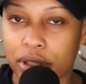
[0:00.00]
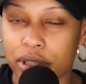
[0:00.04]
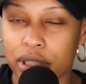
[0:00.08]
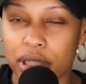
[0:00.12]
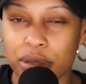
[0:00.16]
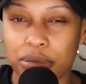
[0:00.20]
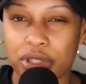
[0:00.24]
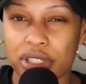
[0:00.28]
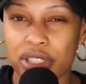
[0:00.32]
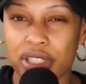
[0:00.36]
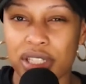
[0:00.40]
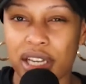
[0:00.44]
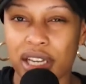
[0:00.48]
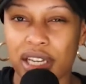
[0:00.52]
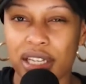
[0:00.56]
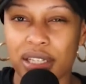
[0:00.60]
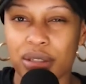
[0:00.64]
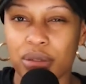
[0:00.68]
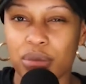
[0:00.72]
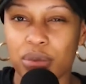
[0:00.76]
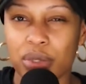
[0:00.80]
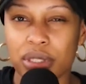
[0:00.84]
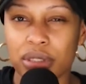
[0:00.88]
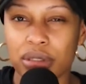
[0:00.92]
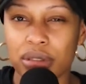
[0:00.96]
And I'm just like,
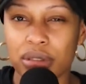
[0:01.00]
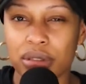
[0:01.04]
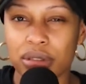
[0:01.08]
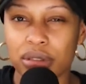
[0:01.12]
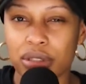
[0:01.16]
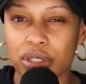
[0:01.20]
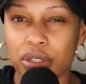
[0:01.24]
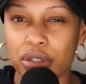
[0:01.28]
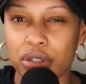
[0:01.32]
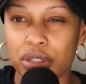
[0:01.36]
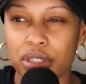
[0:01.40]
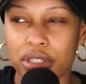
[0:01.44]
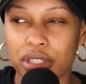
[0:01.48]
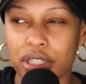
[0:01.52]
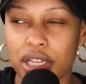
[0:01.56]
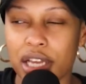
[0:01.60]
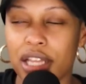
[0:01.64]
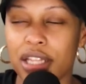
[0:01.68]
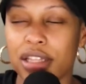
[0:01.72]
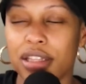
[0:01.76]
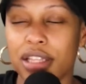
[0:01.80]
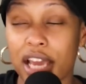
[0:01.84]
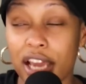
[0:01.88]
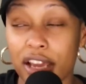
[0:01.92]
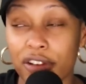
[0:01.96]
well, yours.
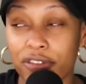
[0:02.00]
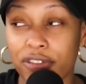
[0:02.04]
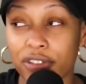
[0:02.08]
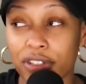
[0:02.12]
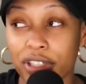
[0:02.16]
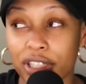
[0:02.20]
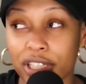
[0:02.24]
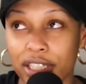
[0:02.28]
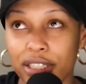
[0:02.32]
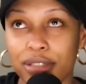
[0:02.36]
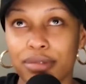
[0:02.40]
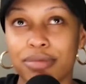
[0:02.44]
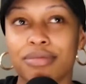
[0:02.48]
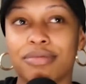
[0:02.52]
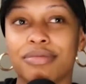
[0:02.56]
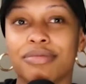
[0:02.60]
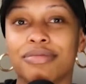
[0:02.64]
And thankfully,